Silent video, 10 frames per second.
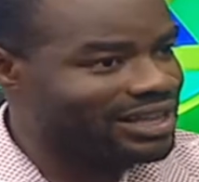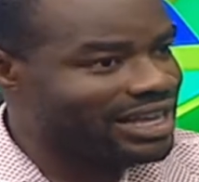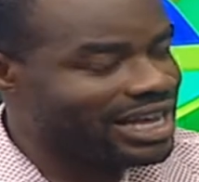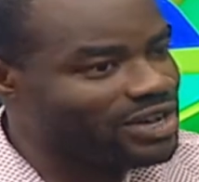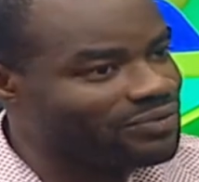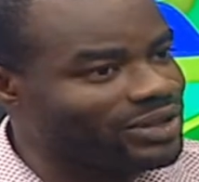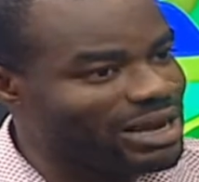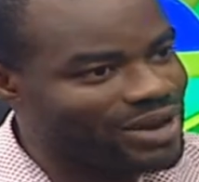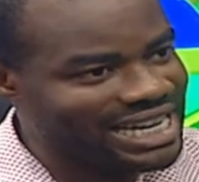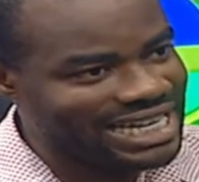And you feel that
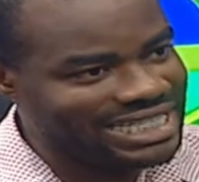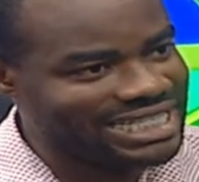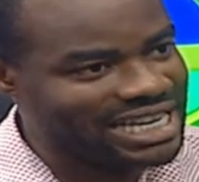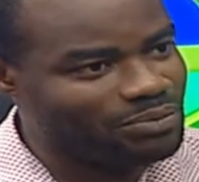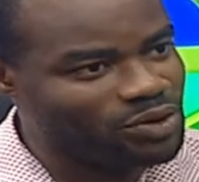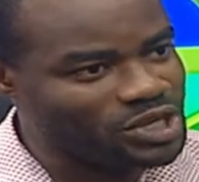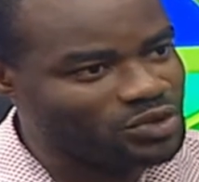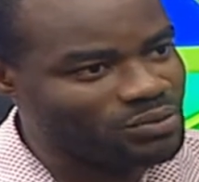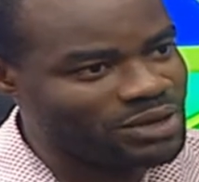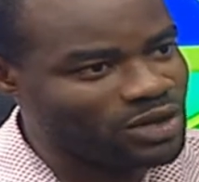when that is done, police
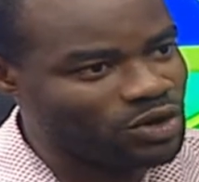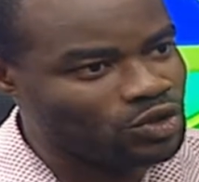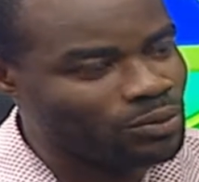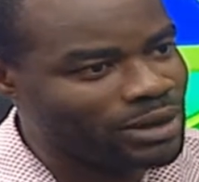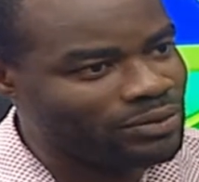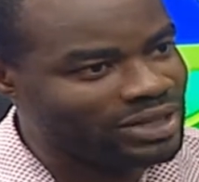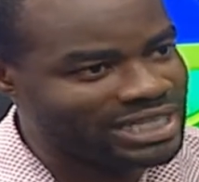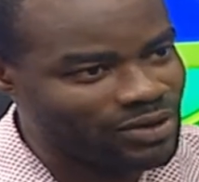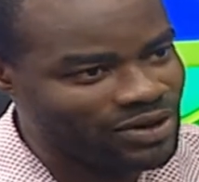will be unstoppable. Is that what you are